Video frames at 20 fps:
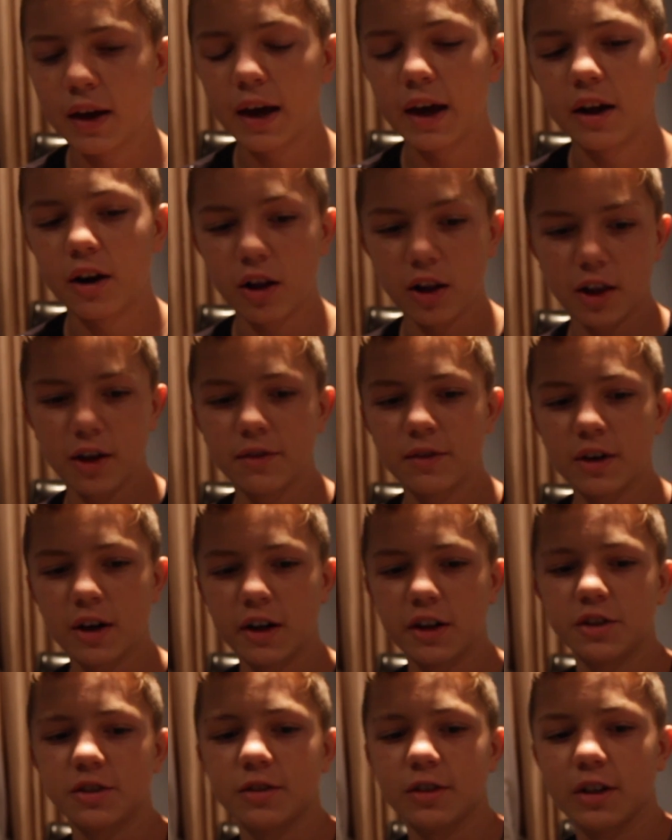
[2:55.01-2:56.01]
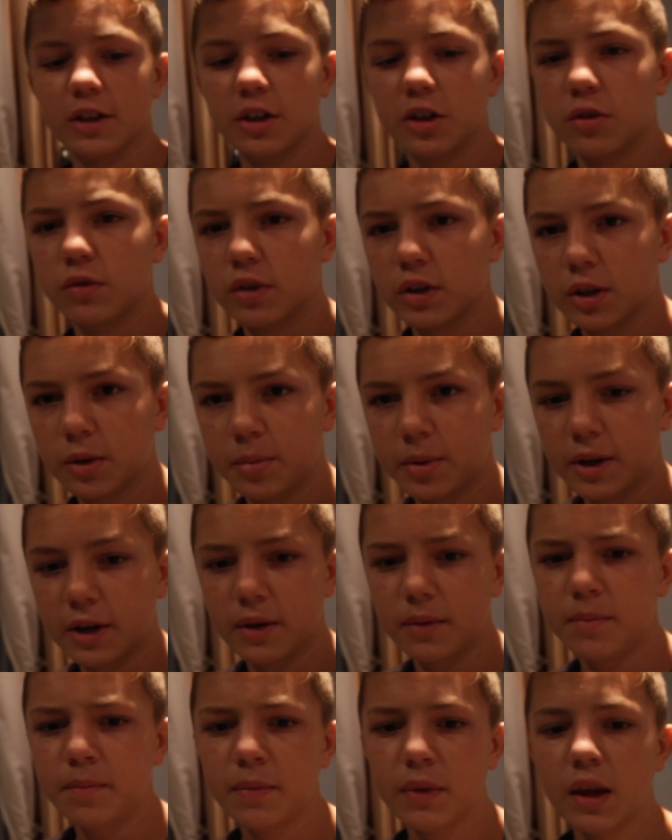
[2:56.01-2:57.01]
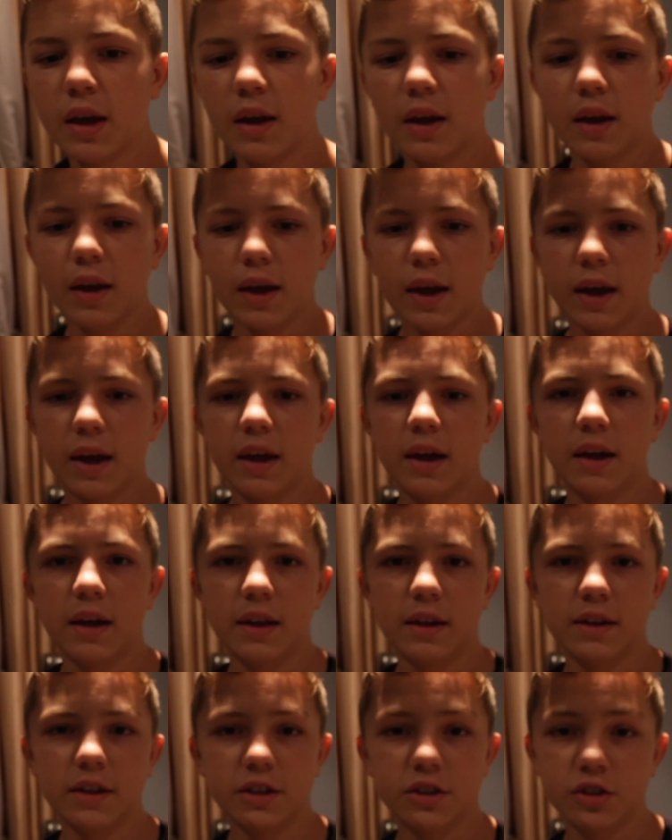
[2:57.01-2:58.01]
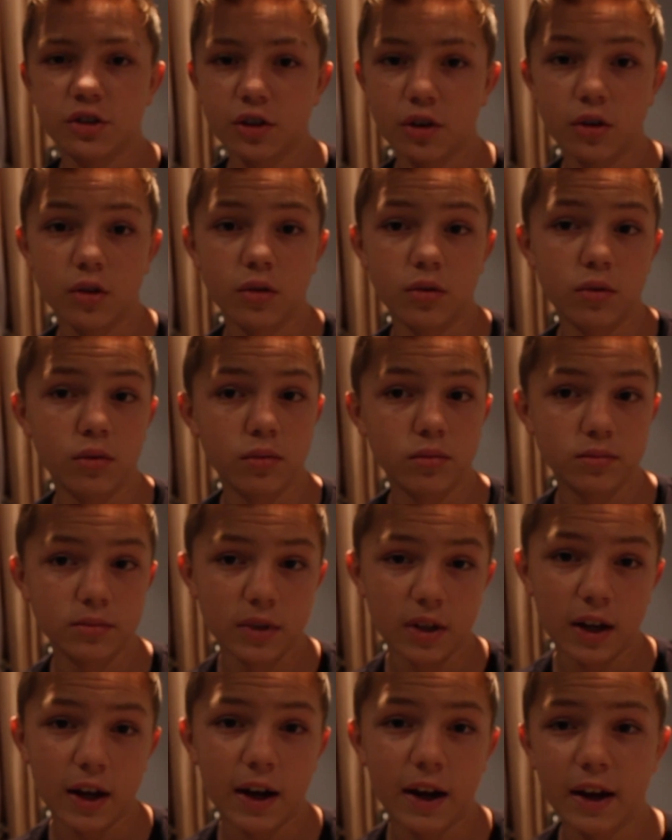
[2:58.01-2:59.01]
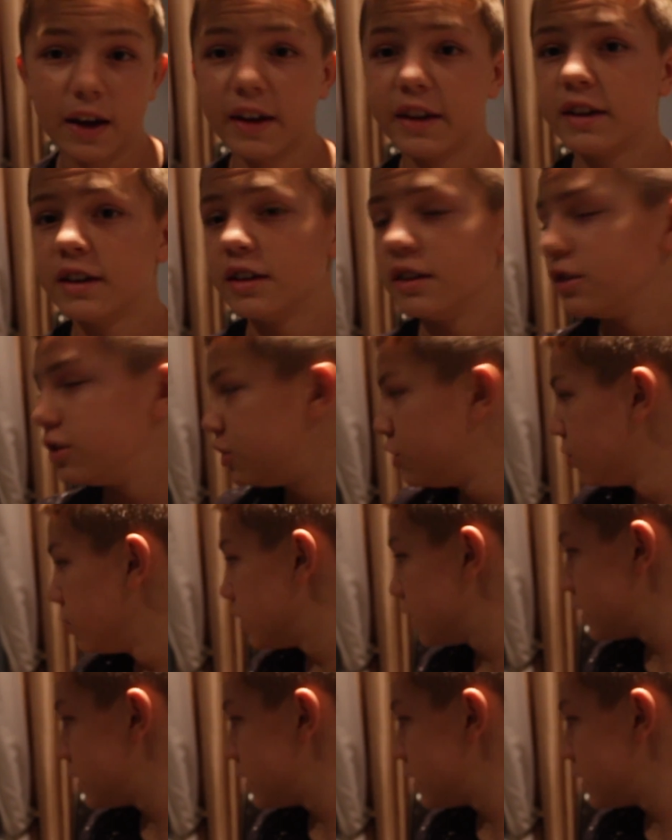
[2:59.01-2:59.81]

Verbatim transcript: And all I've got is a GorillaPod and so I can do